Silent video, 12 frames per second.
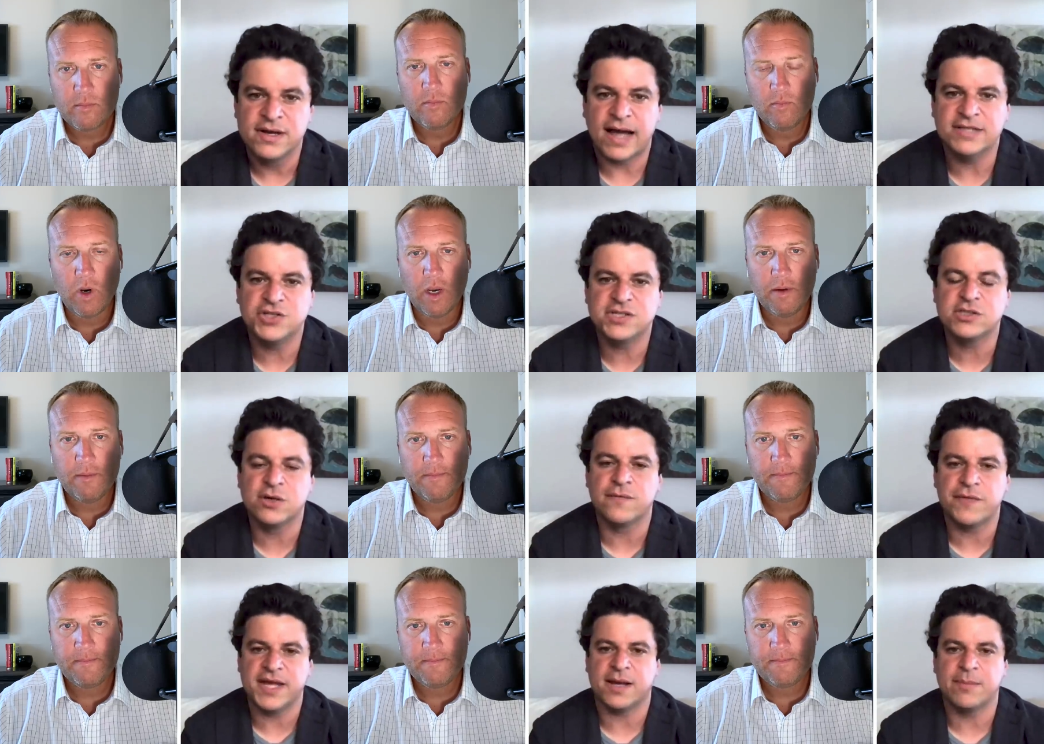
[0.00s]
Speaker 1: I just right.
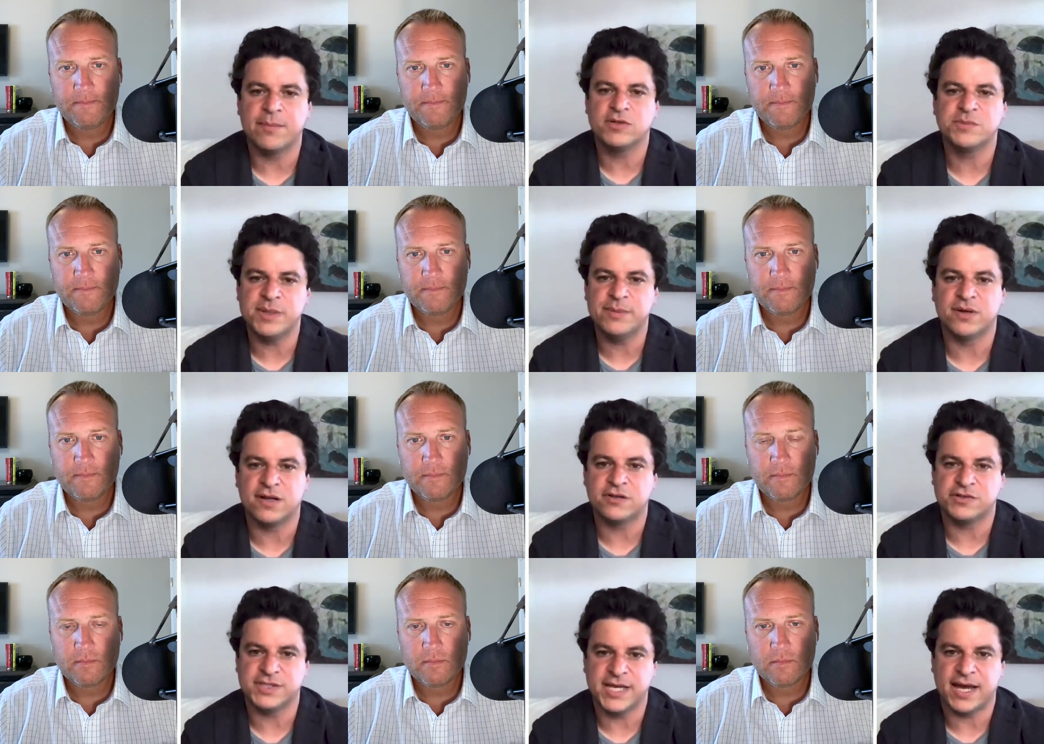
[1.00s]
don't think most people
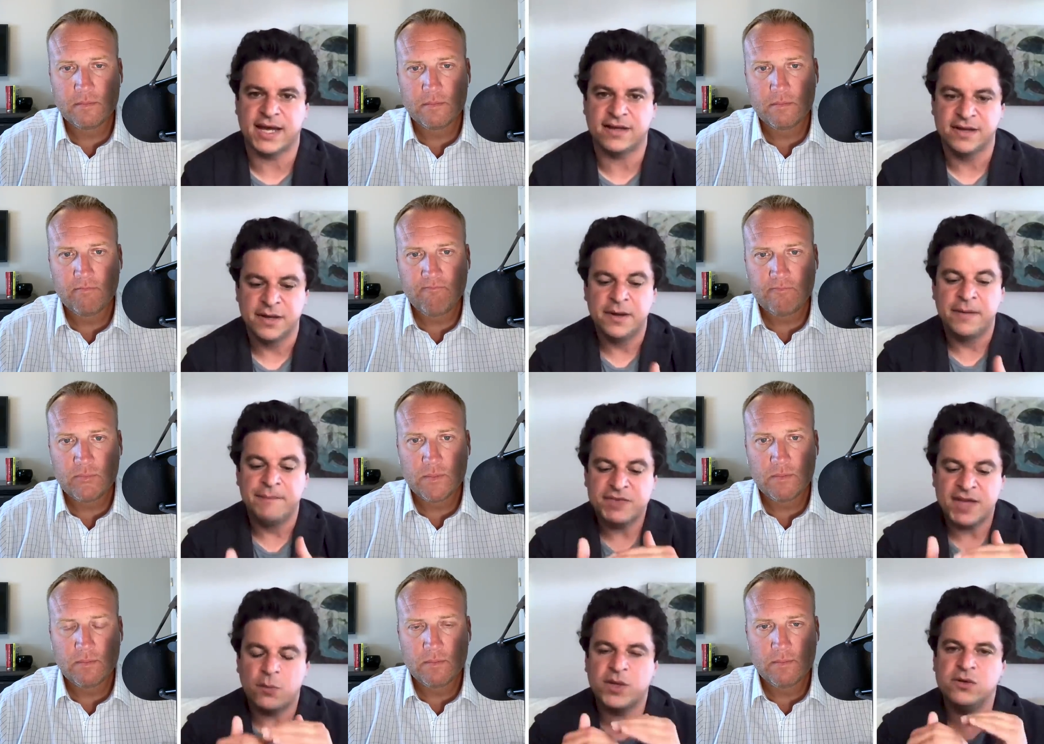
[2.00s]
understand
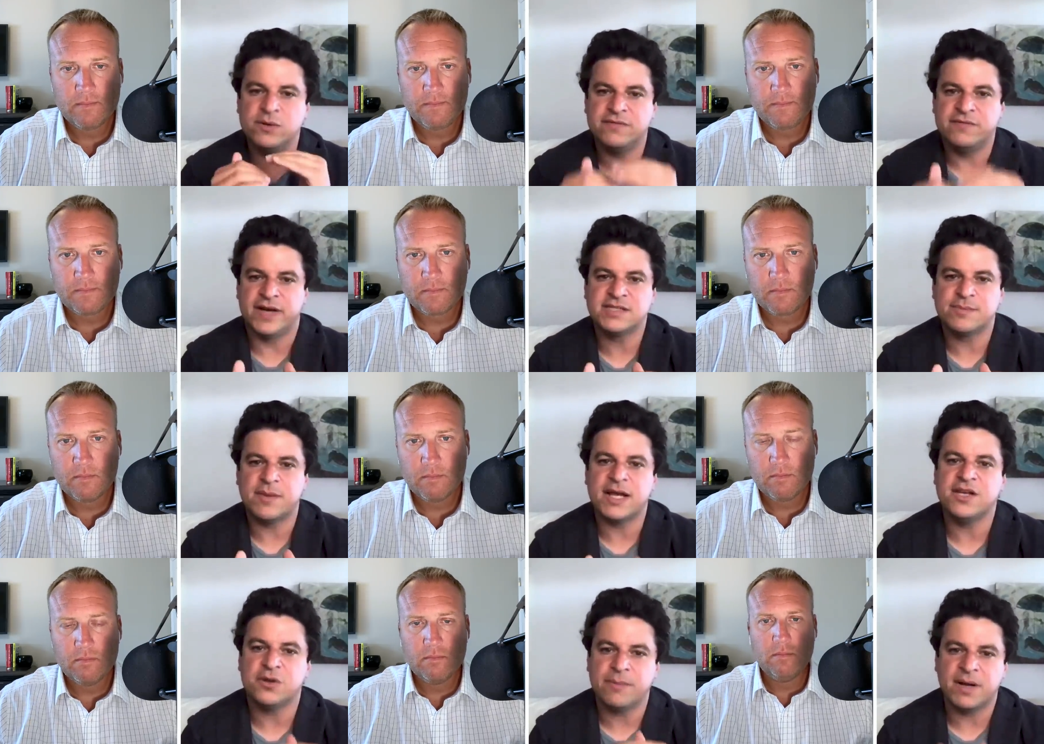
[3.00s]
that when you invest money,
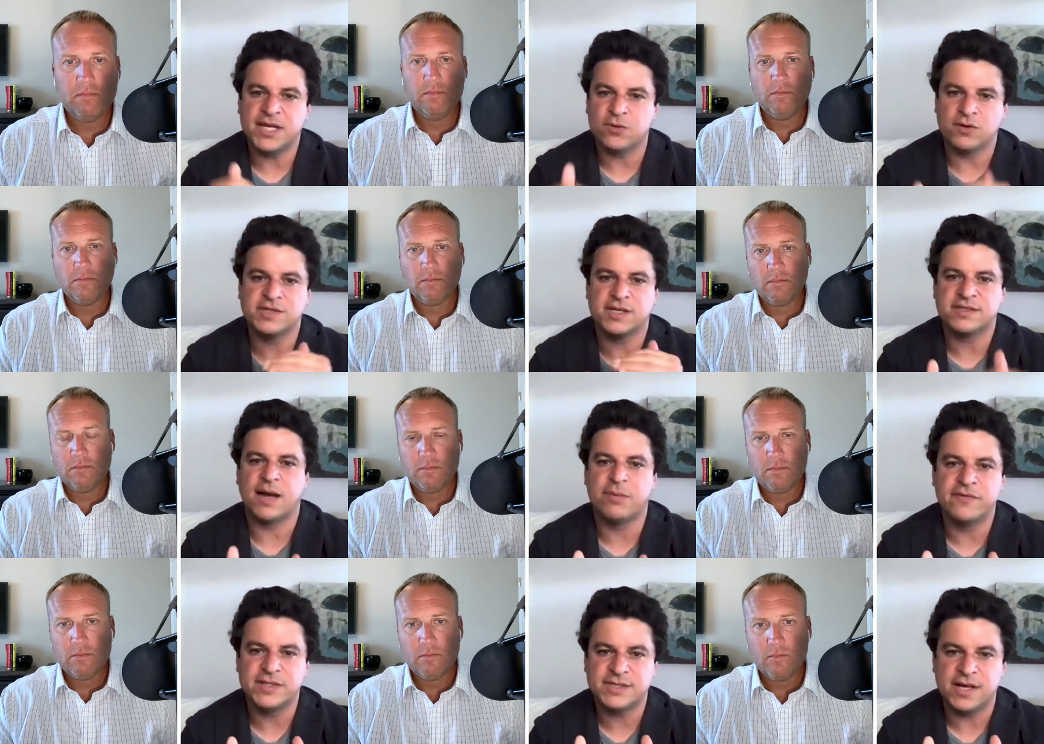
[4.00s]
your money grows on top
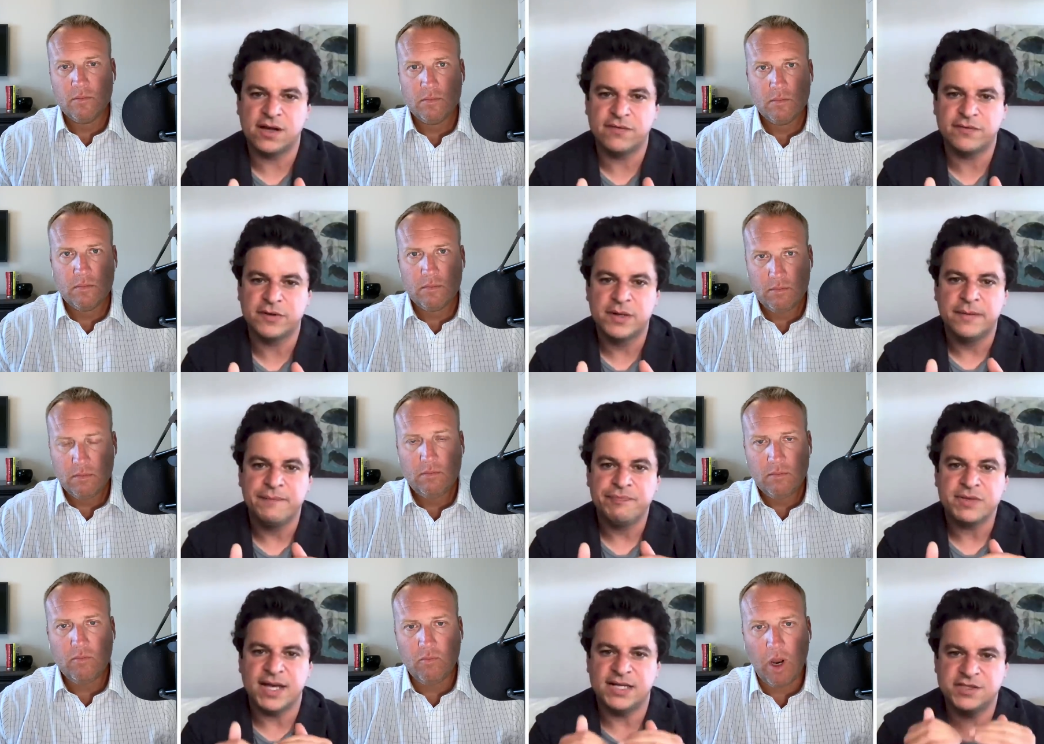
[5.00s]
of itself.
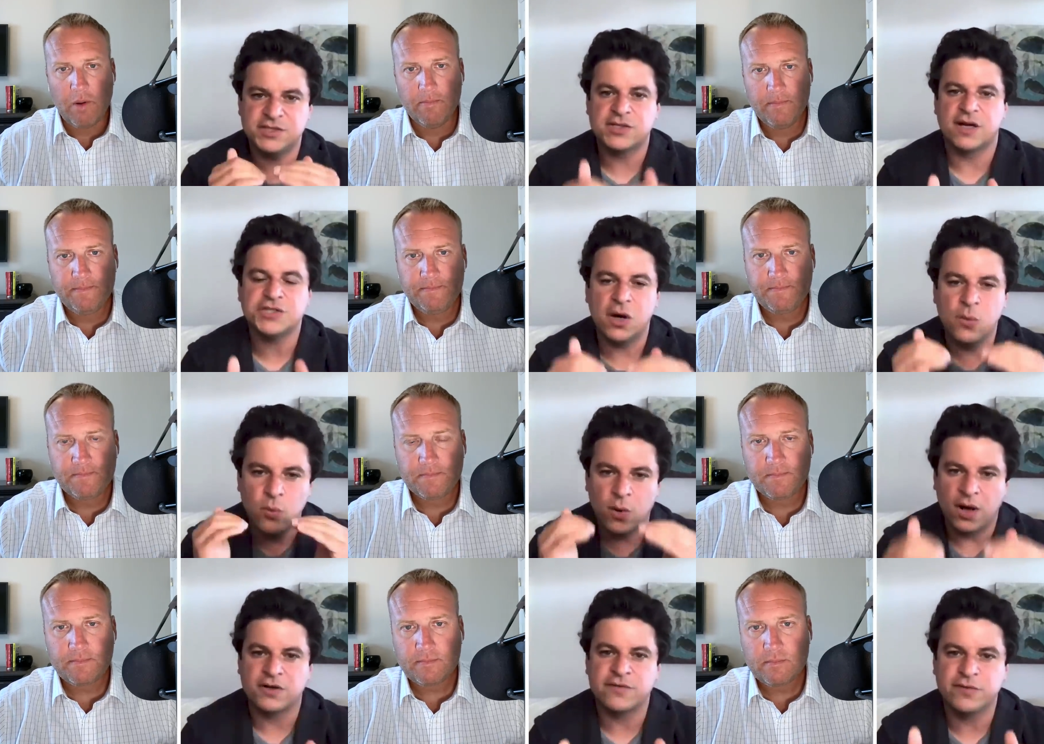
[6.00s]
And it's right. such a
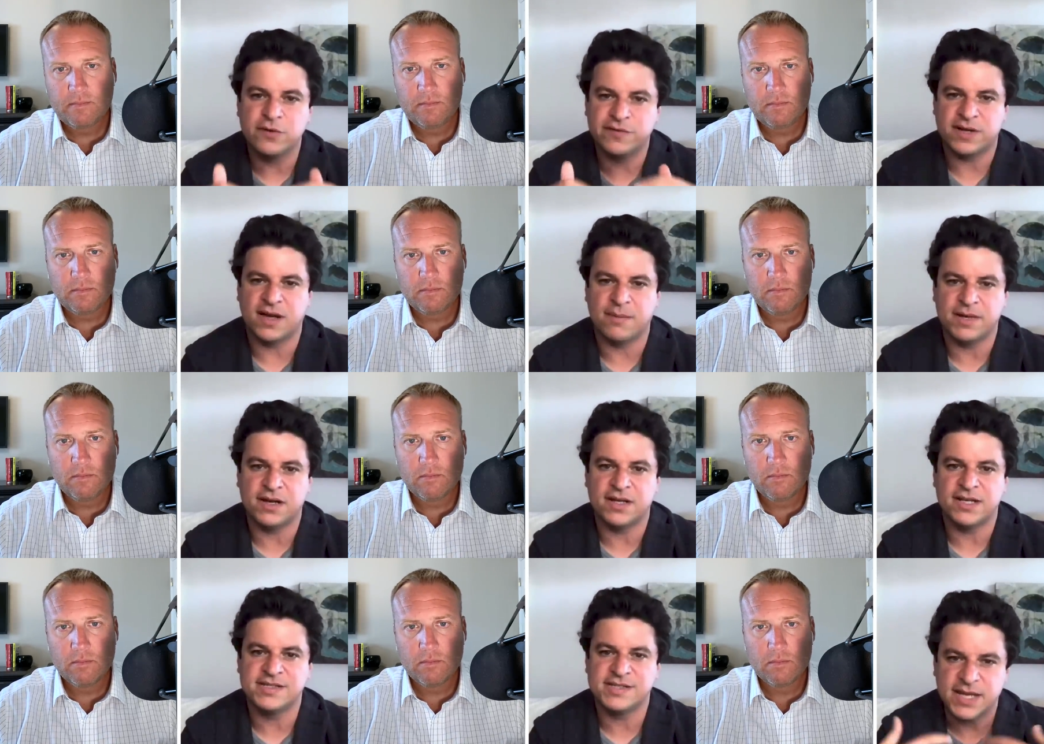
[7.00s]
wonderful phenomenon.
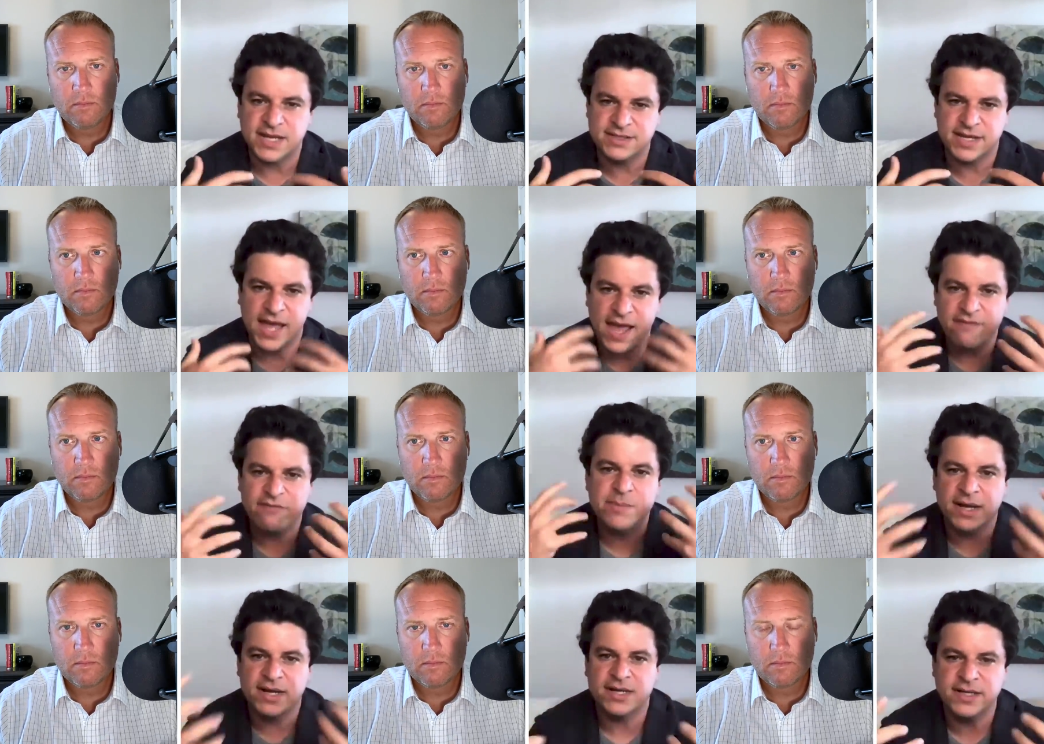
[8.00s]
It's like, it's like
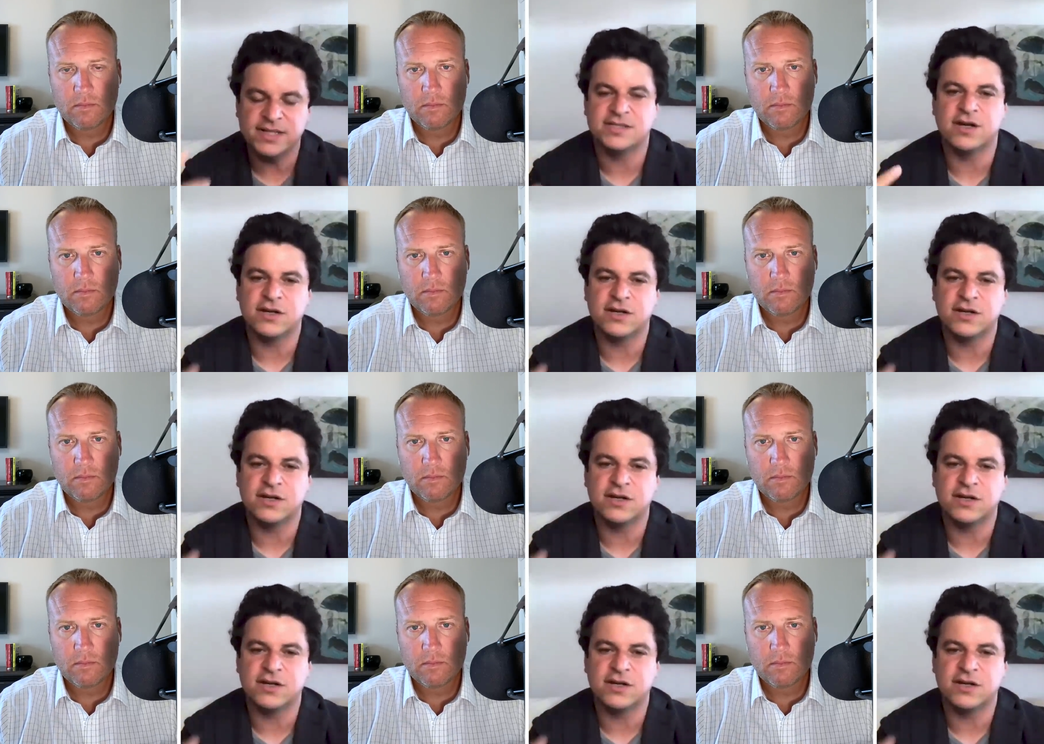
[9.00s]
everybody needs to